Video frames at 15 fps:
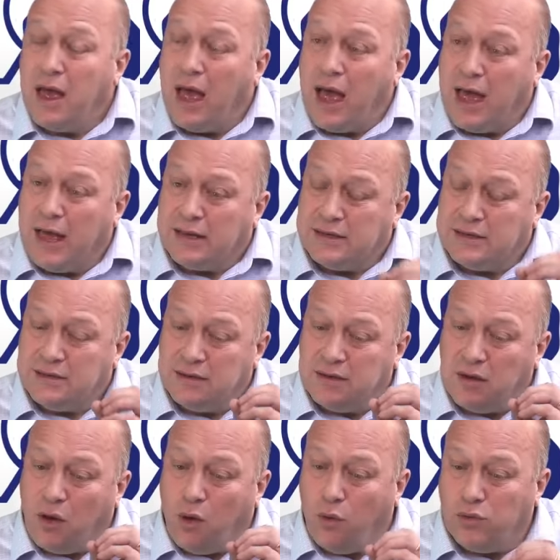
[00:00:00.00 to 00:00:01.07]
And
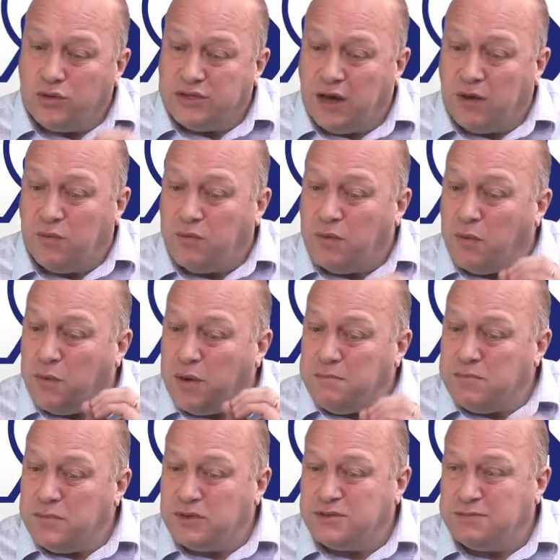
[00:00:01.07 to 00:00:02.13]
also, we
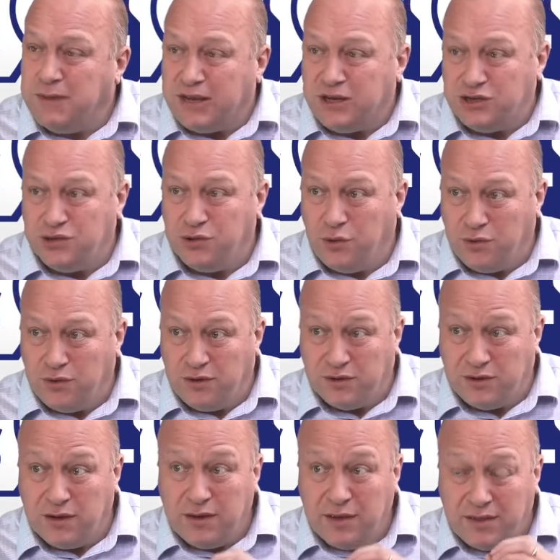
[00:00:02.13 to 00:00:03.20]
must make sure that
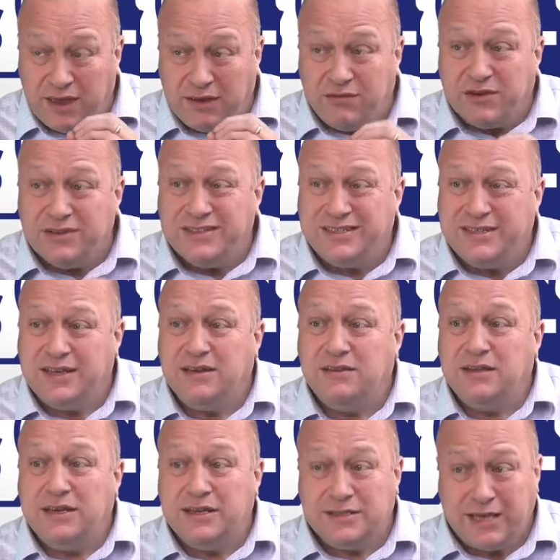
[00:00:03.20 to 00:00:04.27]
they've considered the
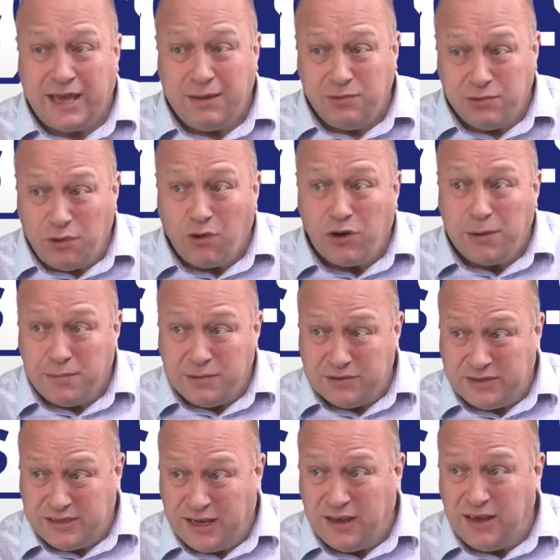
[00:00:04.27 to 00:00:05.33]
disabled
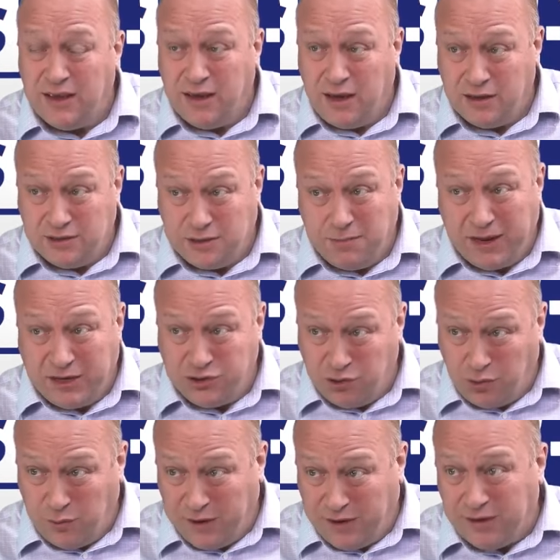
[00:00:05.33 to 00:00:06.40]
occupancy and to make sure
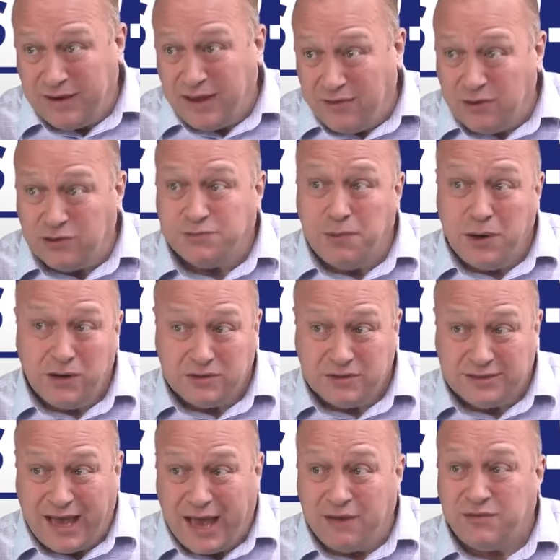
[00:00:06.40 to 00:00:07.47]
we can get those persons
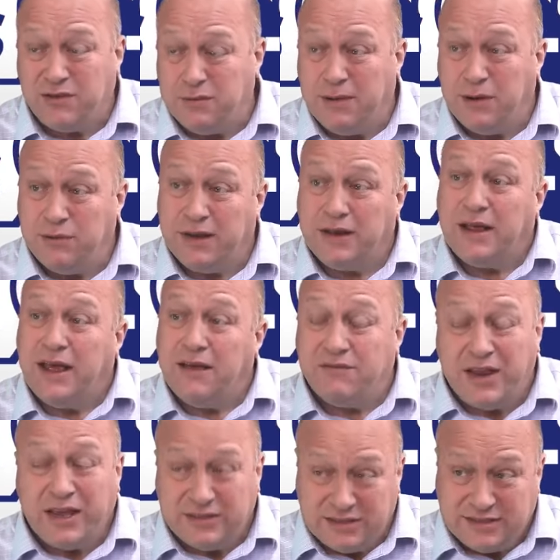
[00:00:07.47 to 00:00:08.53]
out of the building if
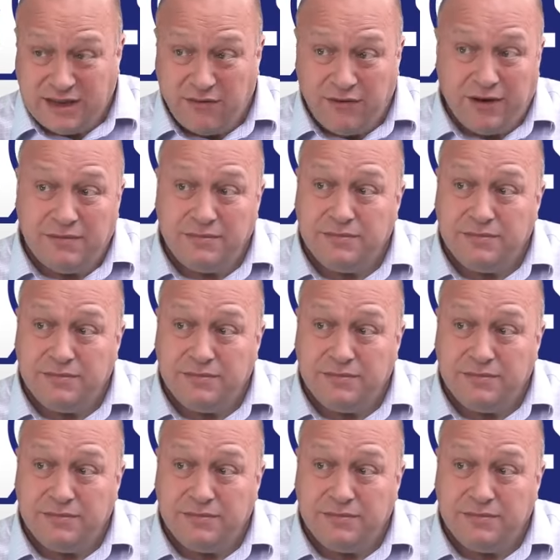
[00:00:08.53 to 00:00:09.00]
necessary.